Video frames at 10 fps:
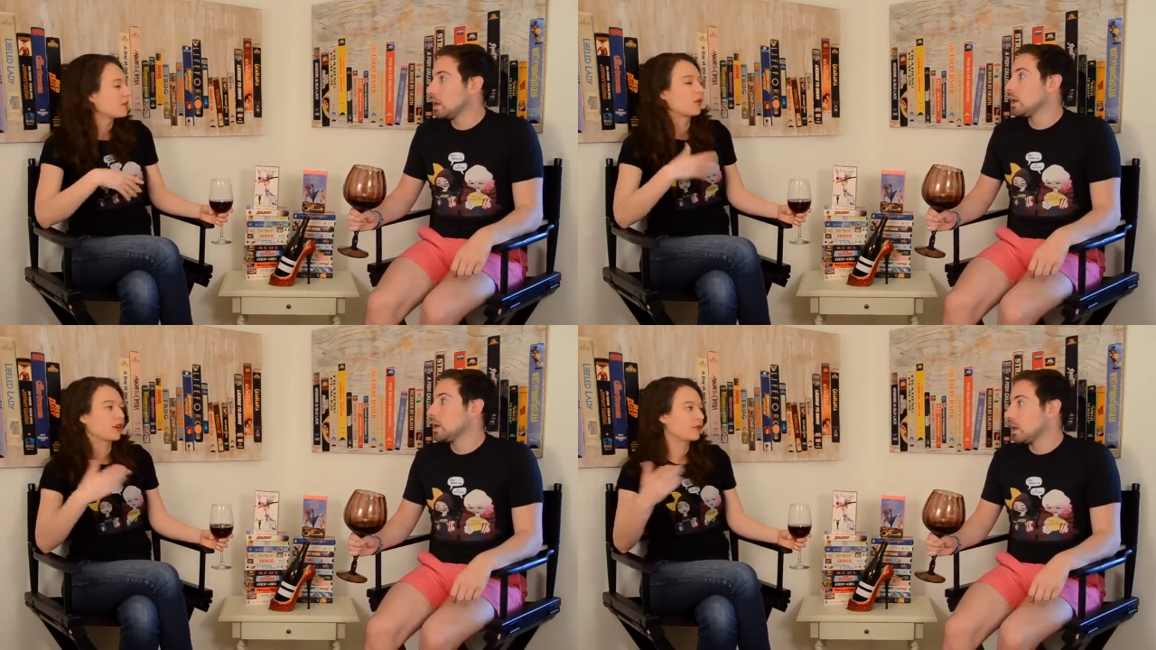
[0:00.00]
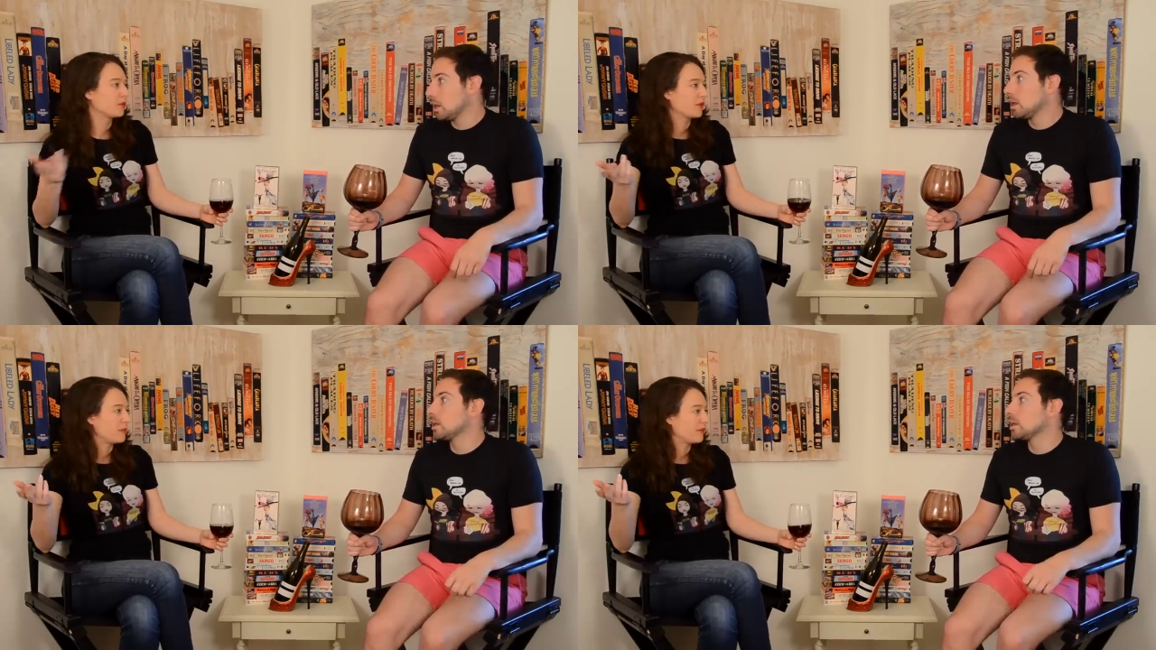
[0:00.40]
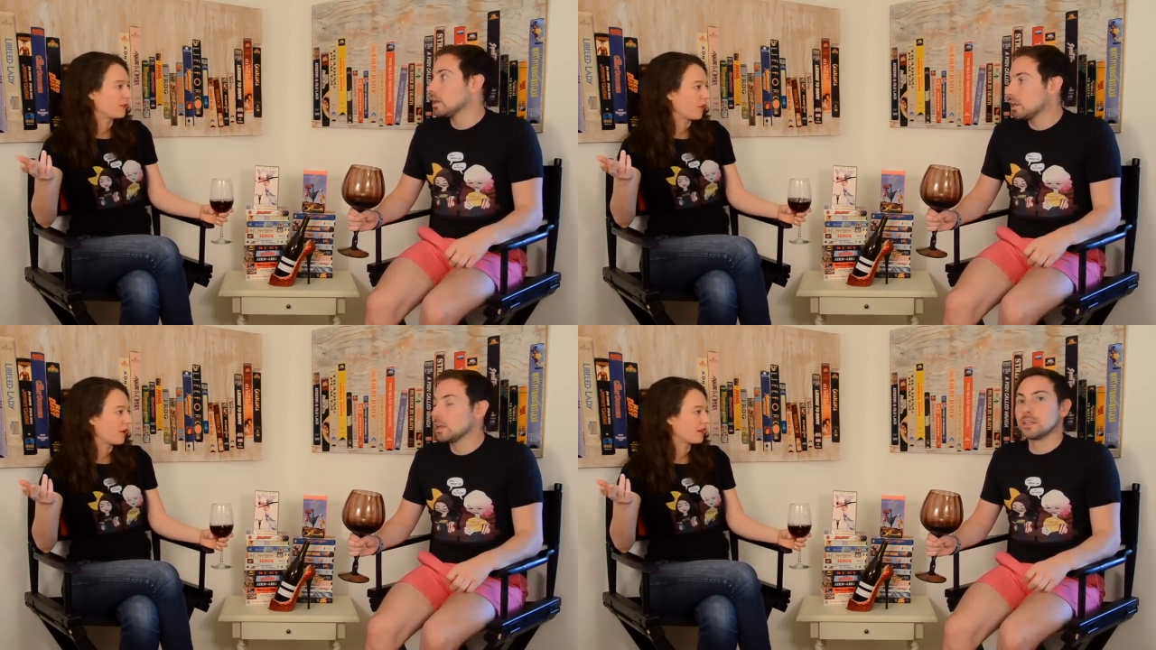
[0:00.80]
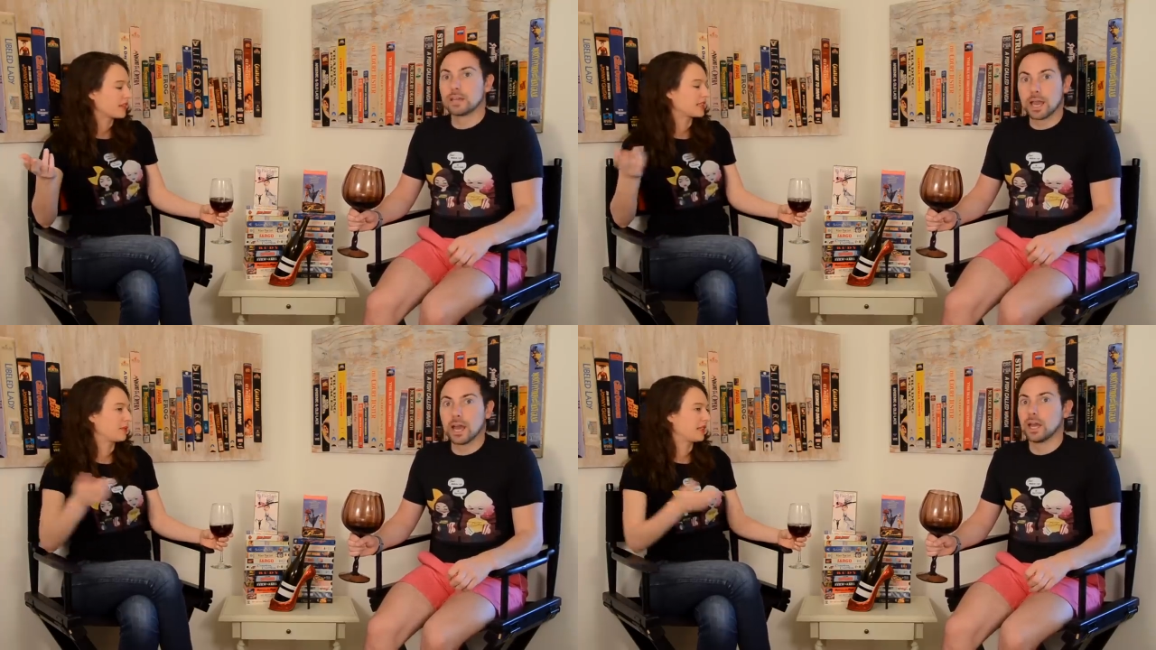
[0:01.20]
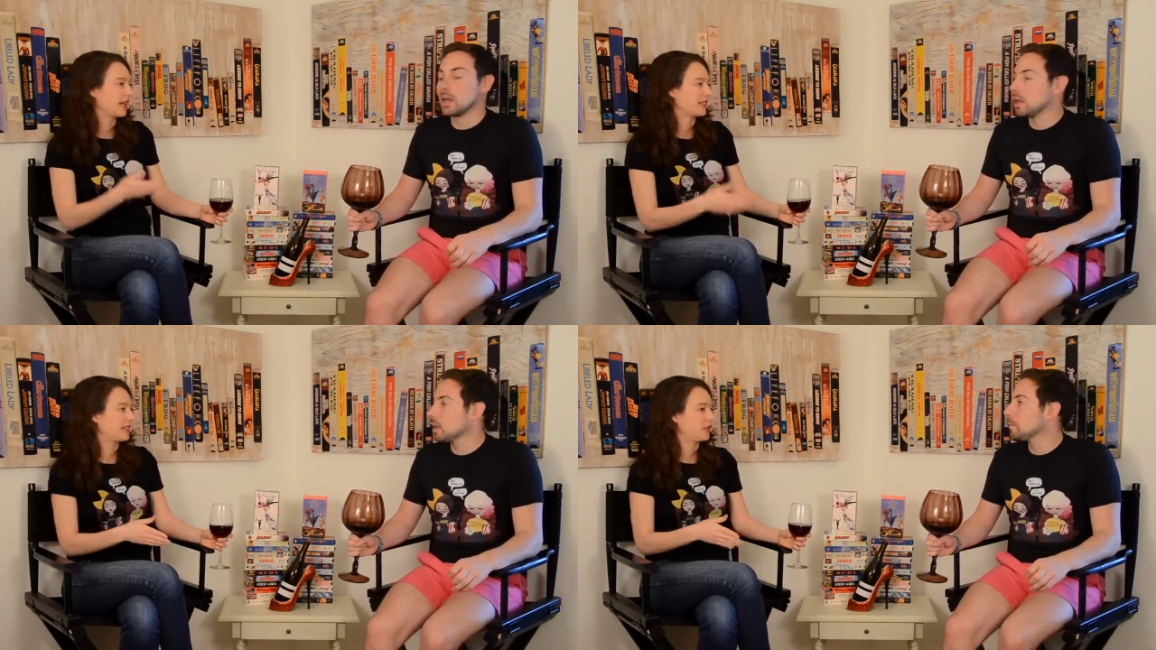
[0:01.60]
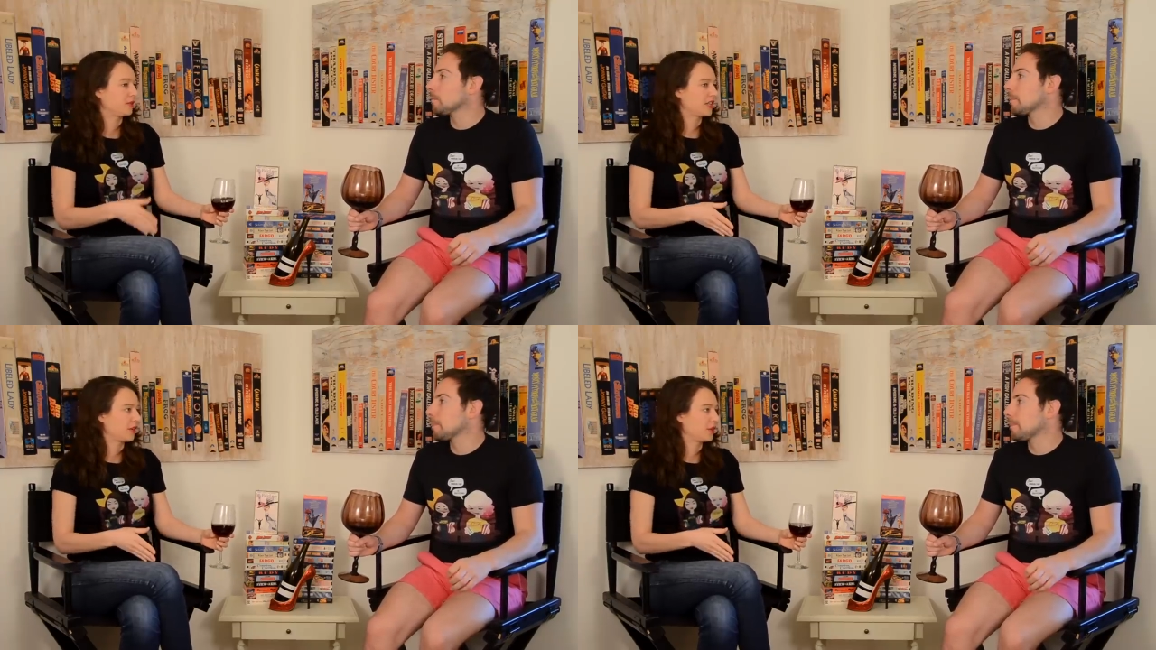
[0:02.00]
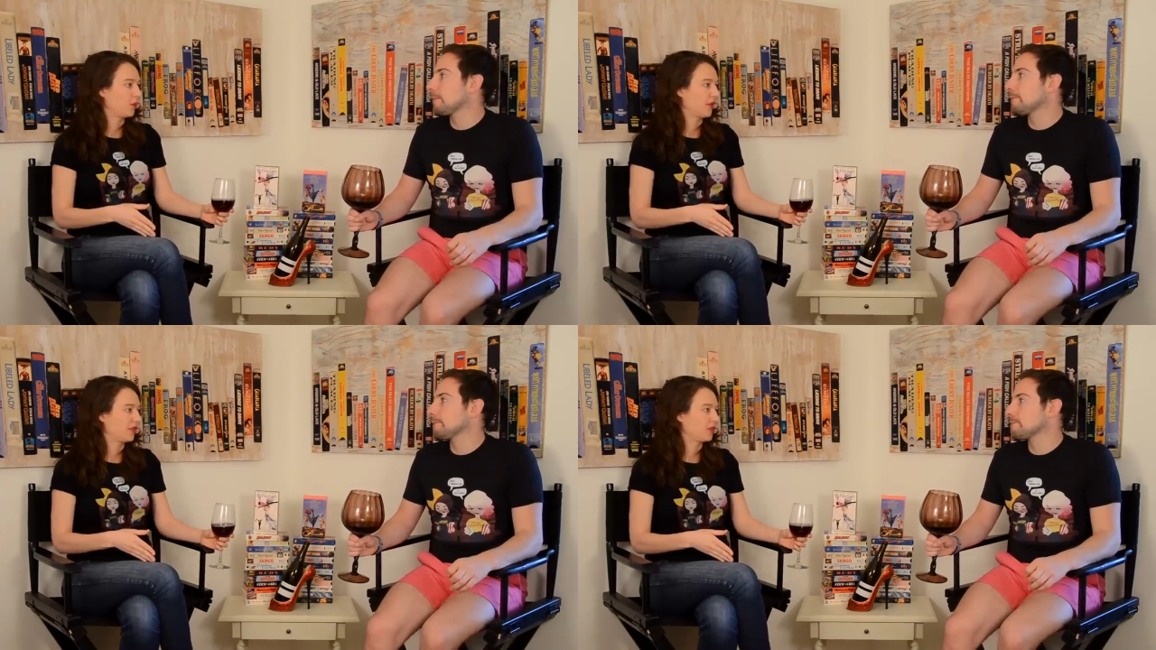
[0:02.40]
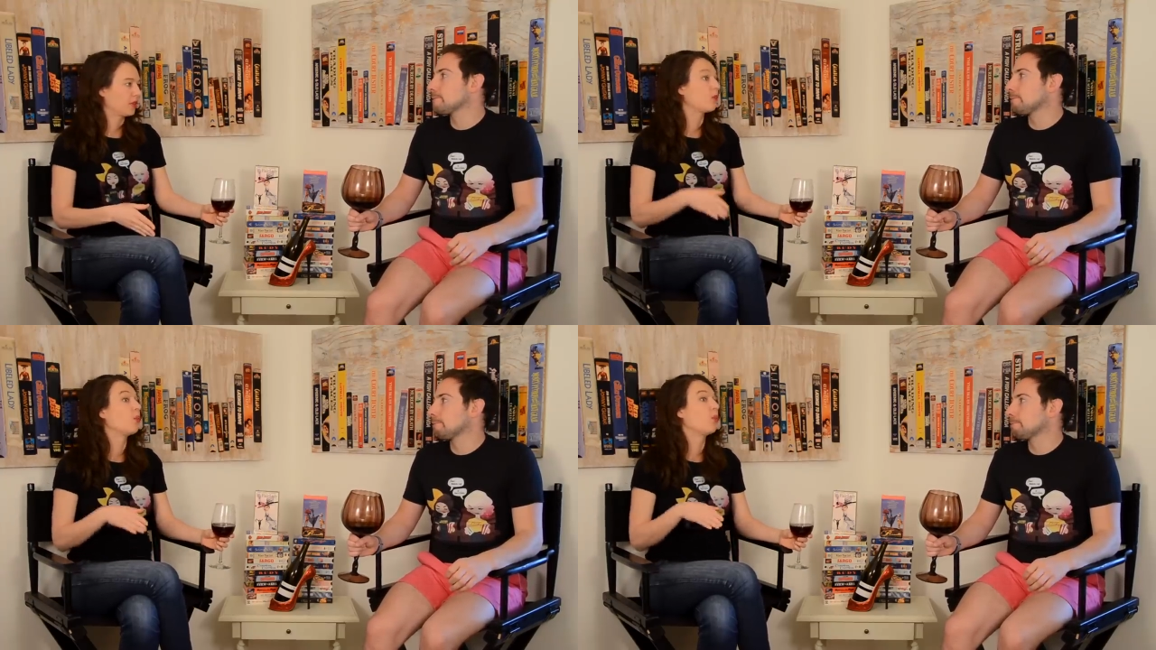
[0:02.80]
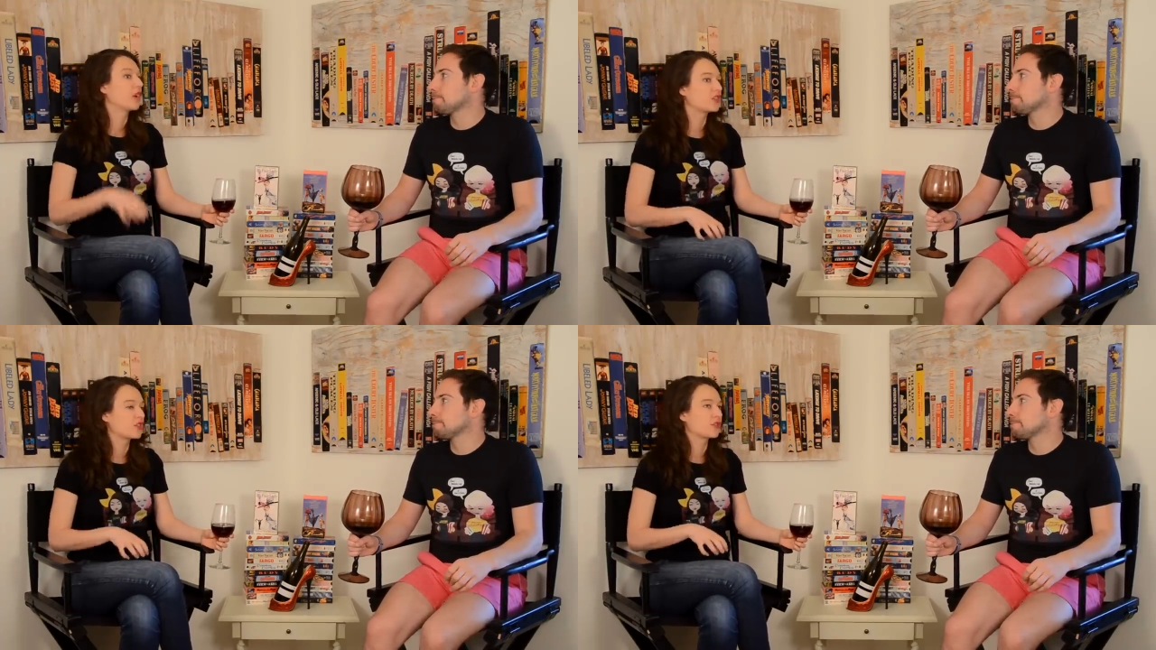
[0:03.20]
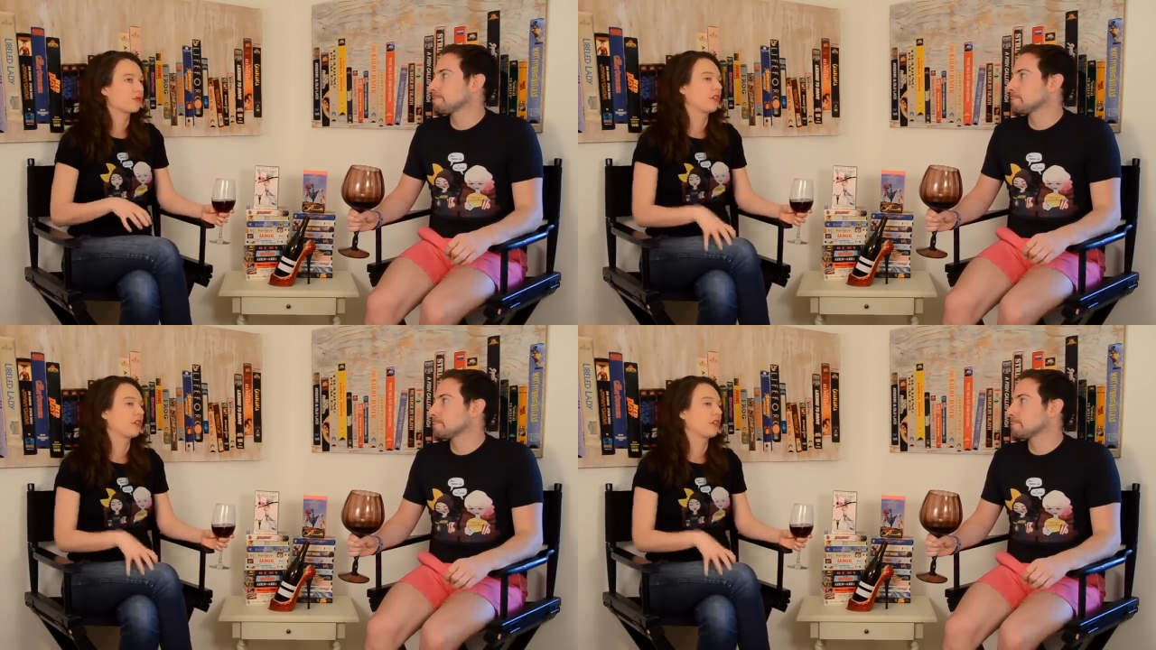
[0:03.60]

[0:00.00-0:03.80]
Speaker 1: the workroom right before because I mean I guess they don't tell you what which